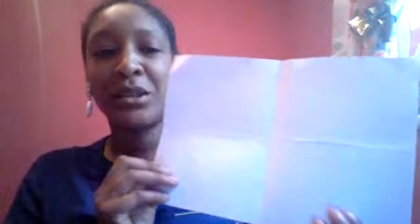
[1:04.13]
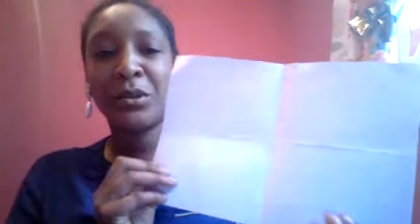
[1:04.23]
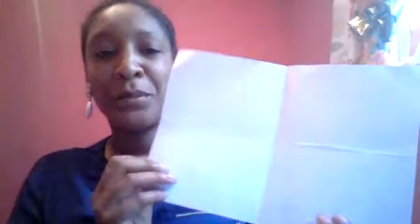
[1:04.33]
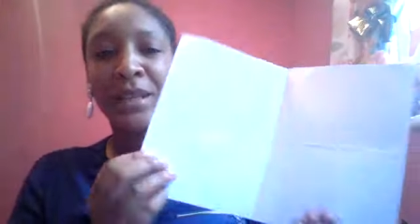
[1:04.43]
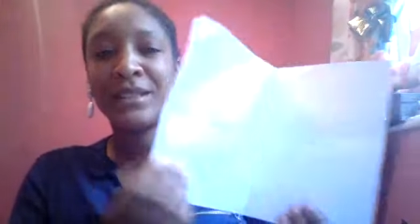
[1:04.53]

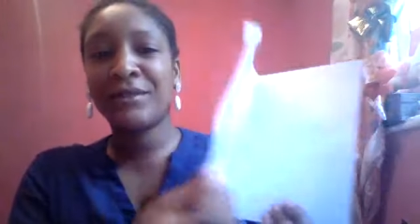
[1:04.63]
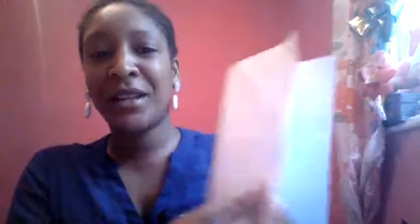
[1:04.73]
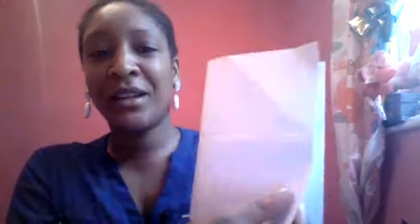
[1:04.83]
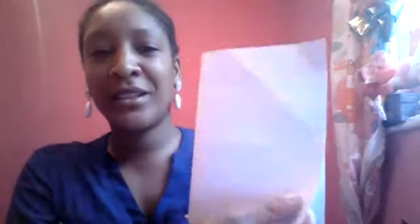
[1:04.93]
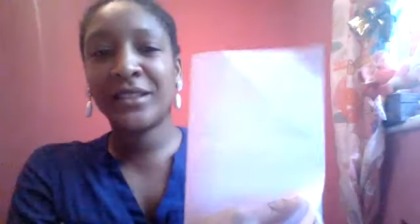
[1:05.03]
piece of
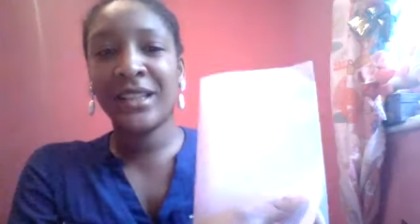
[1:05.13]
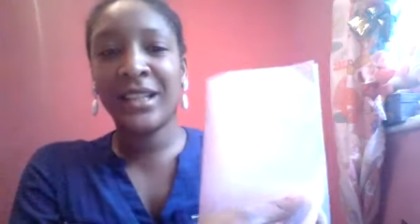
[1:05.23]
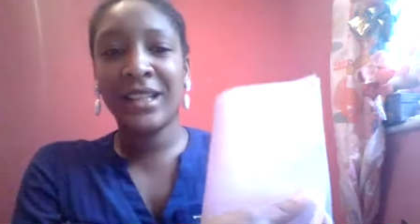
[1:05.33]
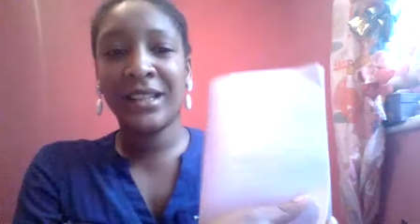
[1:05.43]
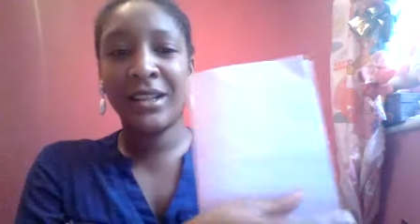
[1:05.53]
card
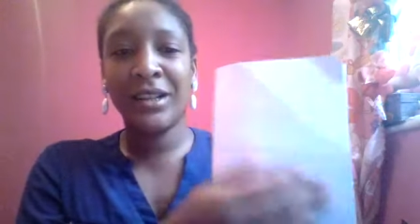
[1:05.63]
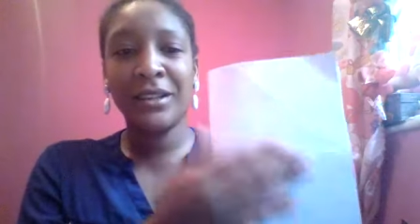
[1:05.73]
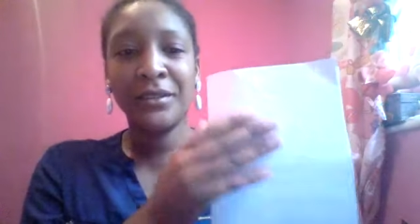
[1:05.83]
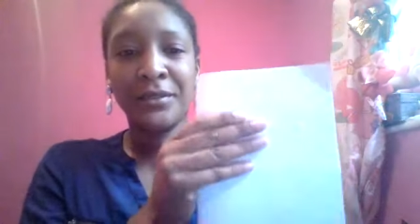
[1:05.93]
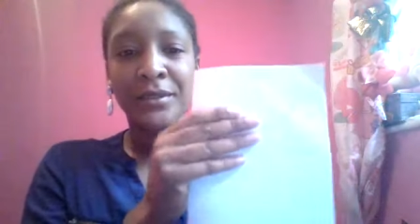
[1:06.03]
in
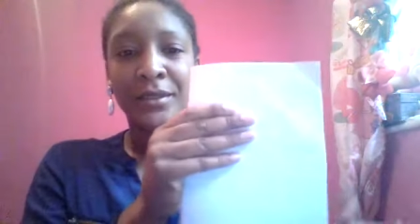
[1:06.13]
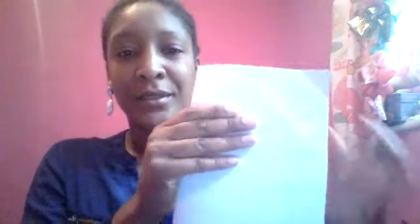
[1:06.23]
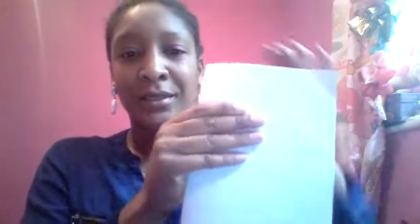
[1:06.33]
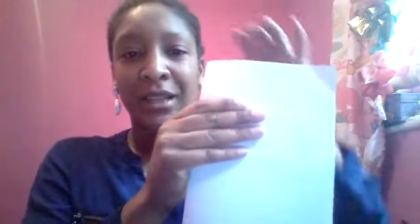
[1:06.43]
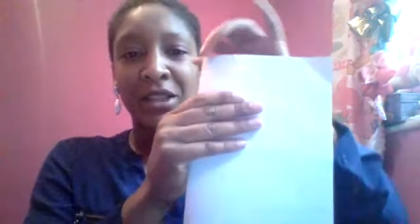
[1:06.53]
half
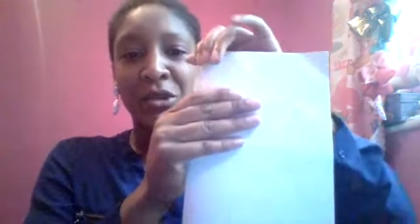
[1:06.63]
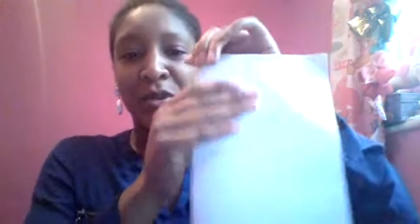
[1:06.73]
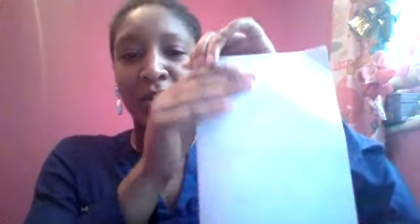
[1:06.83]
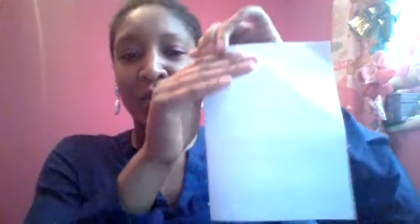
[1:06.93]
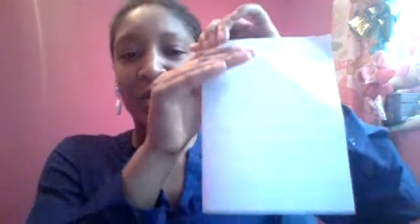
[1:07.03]
as you
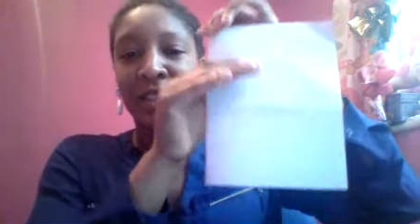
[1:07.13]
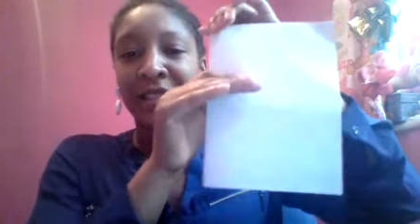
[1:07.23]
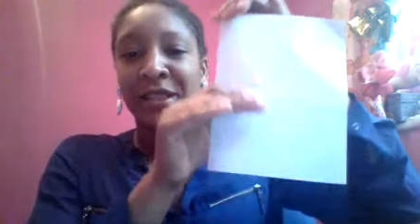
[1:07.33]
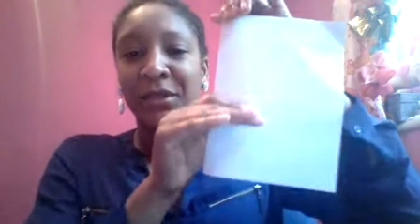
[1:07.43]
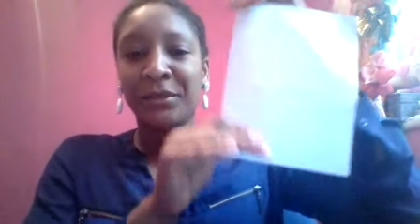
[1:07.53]
would usually
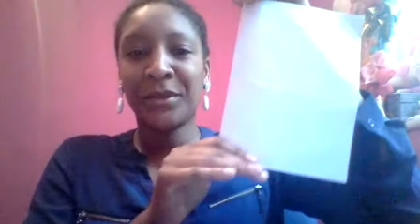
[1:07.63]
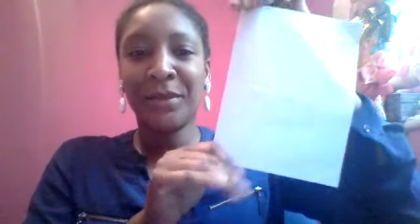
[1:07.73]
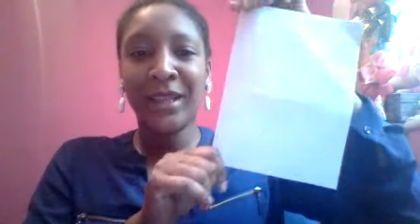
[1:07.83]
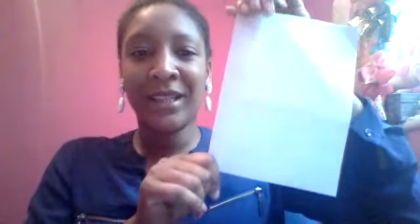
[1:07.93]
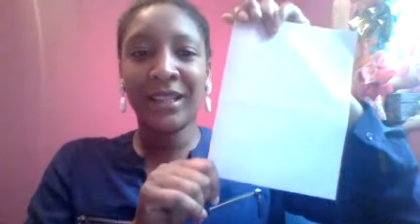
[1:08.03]
do when
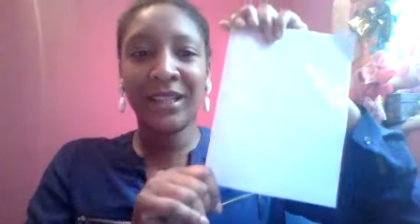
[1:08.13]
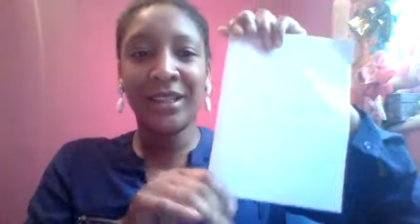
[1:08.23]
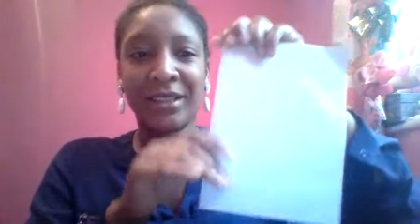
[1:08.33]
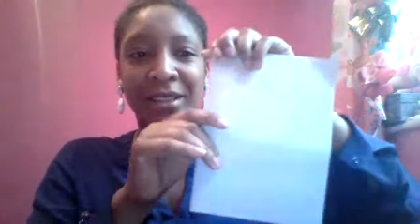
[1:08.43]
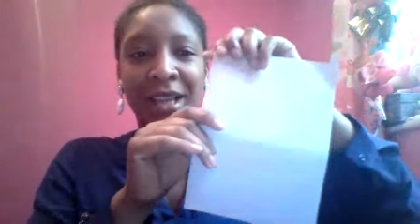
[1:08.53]
making a
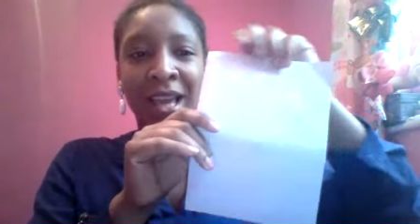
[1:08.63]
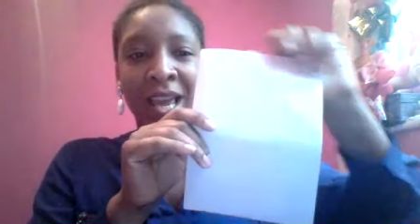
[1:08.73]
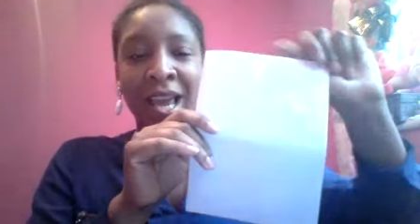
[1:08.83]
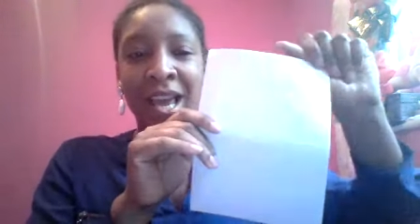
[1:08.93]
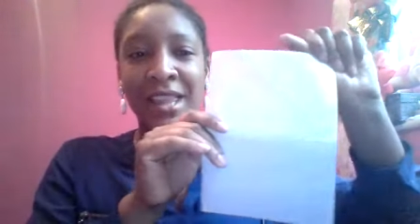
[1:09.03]
card
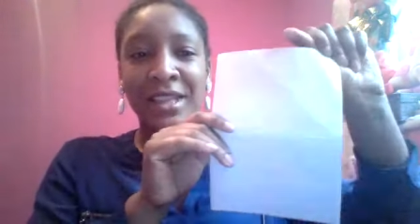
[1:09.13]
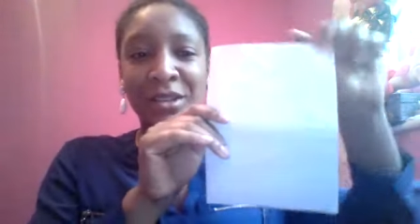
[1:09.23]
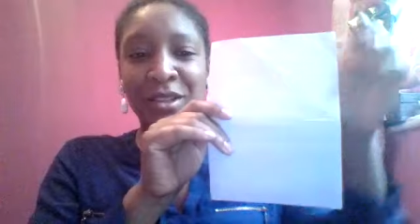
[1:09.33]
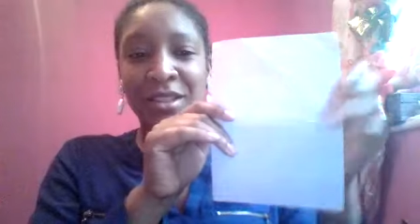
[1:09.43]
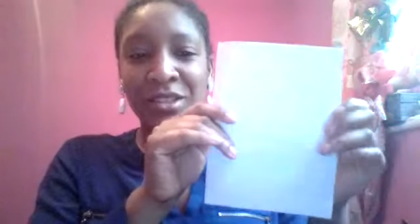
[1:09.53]
and then you
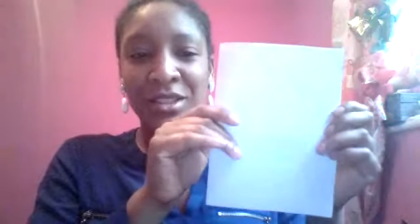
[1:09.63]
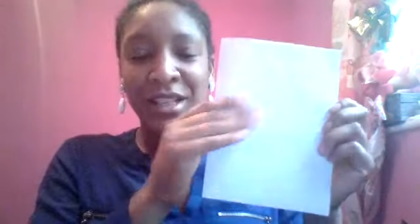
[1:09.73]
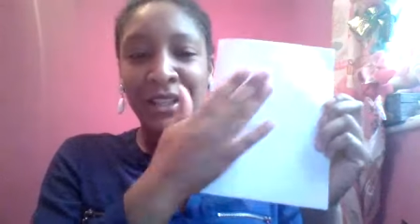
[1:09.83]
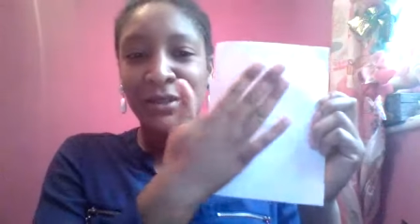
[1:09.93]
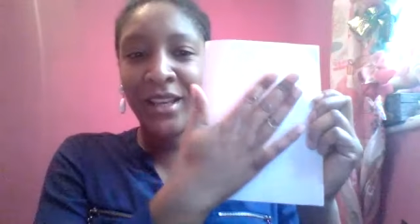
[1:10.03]
can just
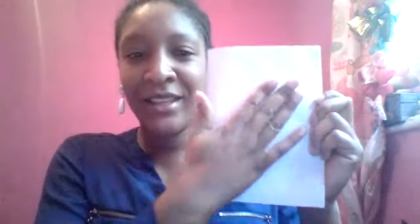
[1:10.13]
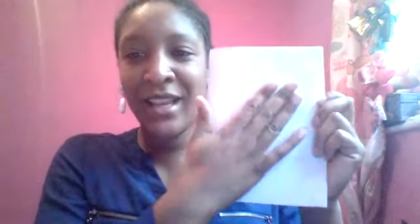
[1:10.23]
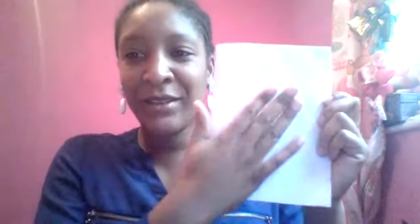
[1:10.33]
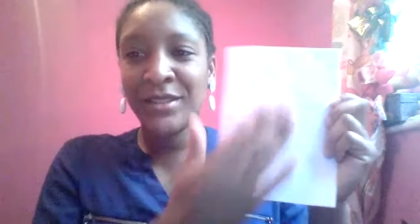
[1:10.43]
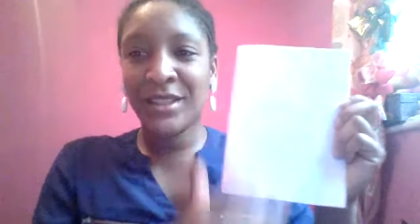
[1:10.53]
decorate the
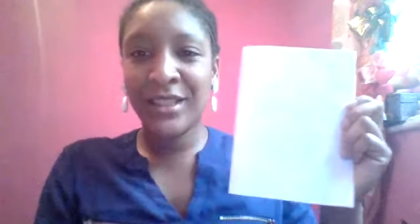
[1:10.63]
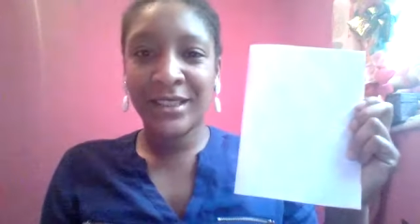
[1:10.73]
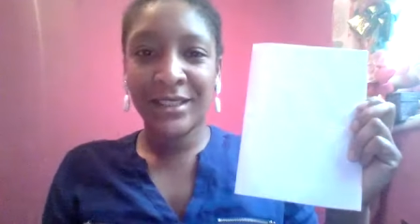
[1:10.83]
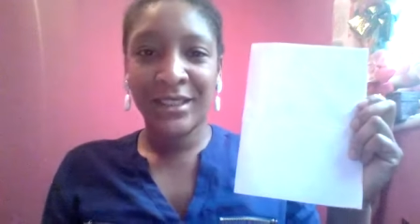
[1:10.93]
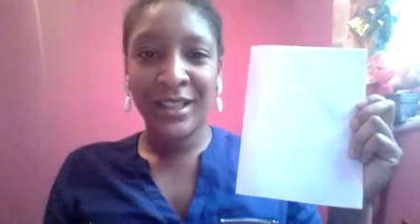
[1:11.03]

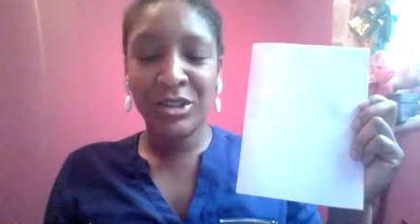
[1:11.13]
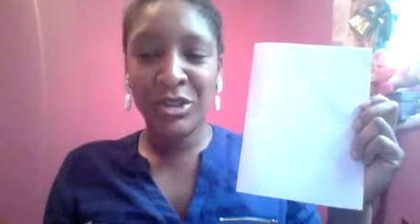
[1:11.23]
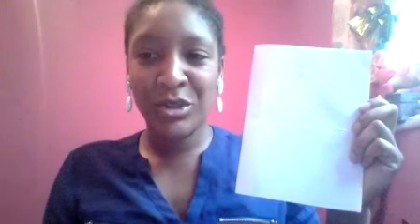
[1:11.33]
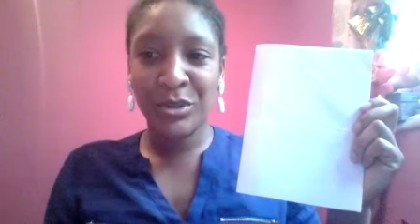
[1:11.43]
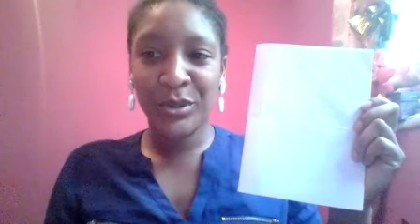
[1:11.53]
outside as
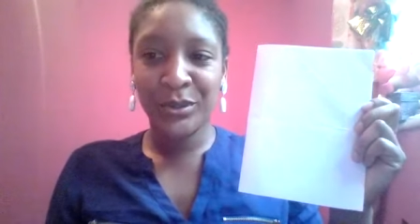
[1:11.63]
usual.